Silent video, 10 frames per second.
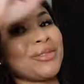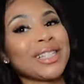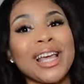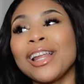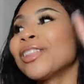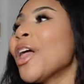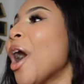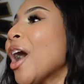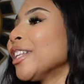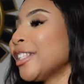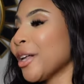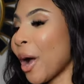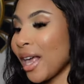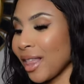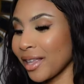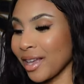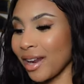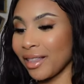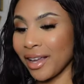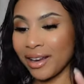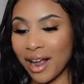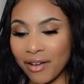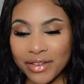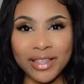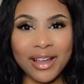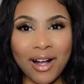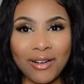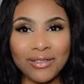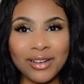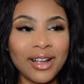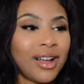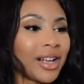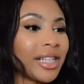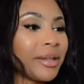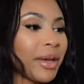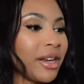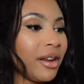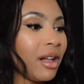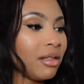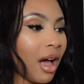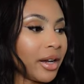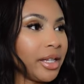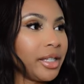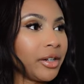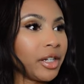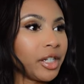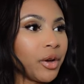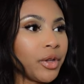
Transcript: I was getting lost. So I like that I laid everything out because it made it a lot easier to show